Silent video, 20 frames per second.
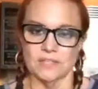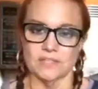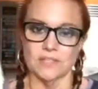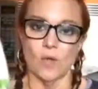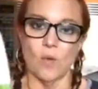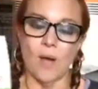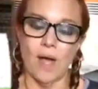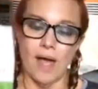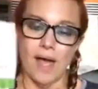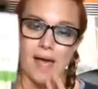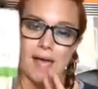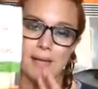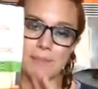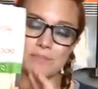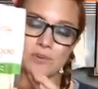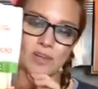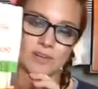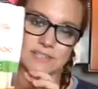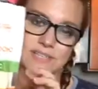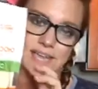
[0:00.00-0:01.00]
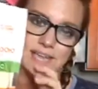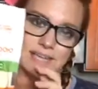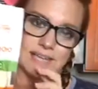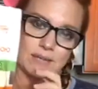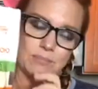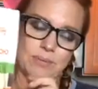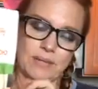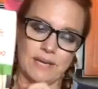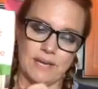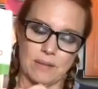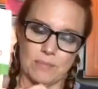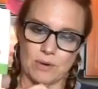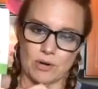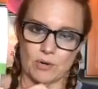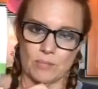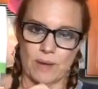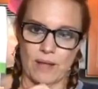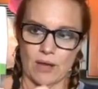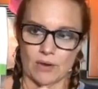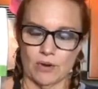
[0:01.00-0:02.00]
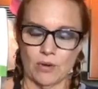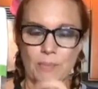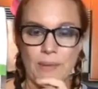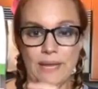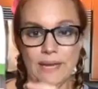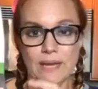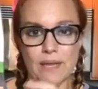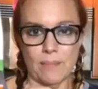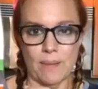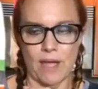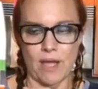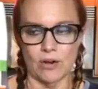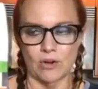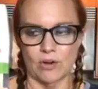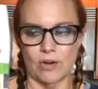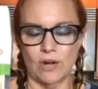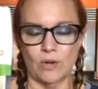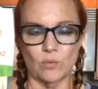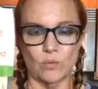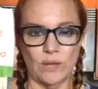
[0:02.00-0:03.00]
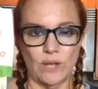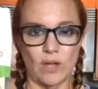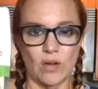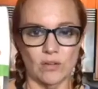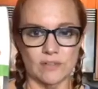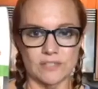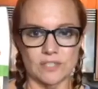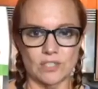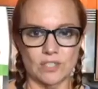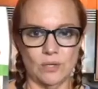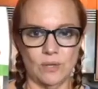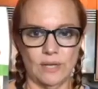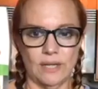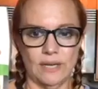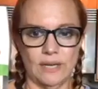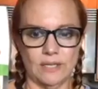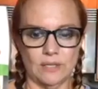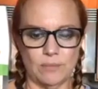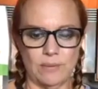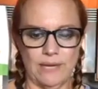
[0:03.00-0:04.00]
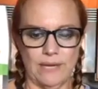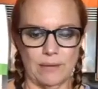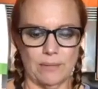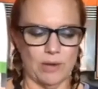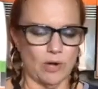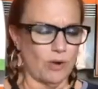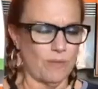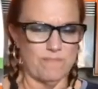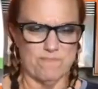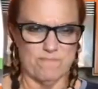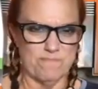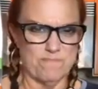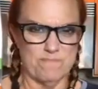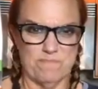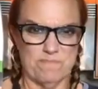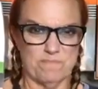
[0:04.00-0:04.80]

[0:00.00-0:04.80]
So I am not taking peanut butter powder, peanut powder, and reconstituting it into peanut butter.